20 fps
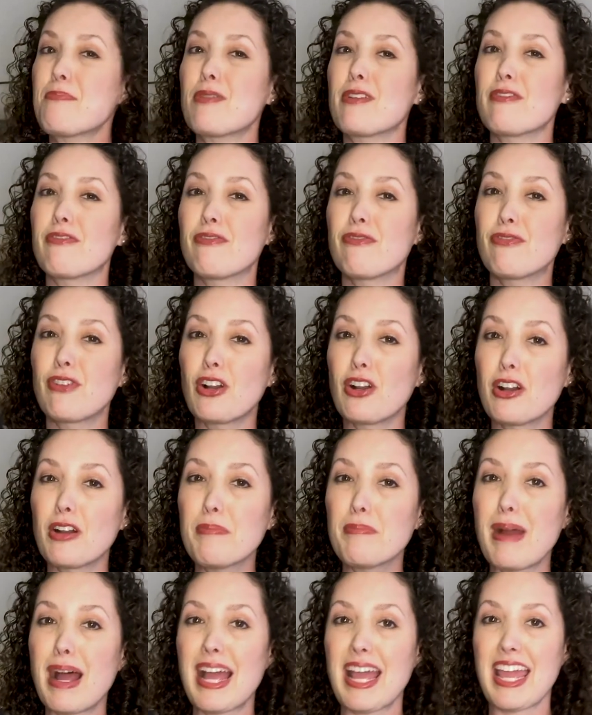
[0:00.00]
prefer
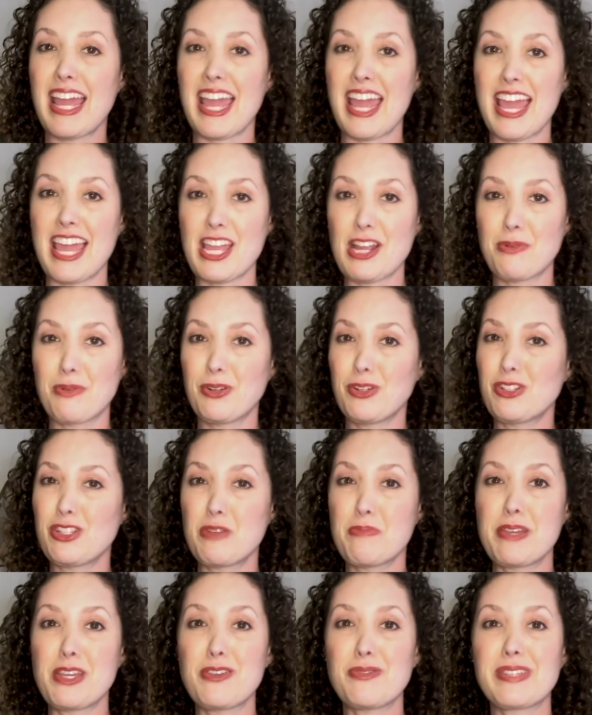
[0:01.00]
my 8-year-old
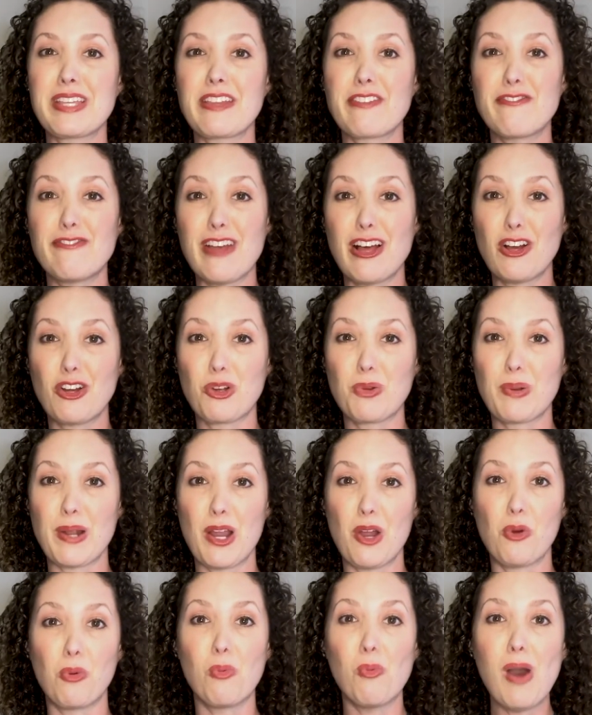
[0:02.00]
to be using
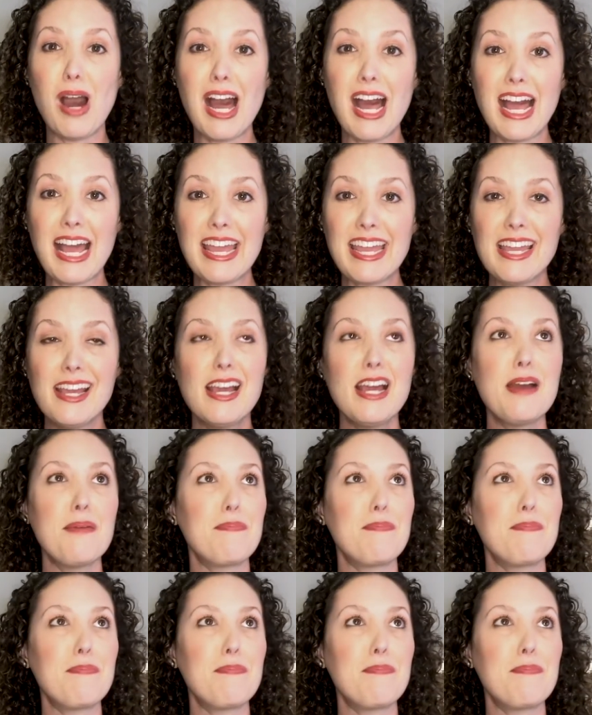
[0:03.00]
Velcro. Why?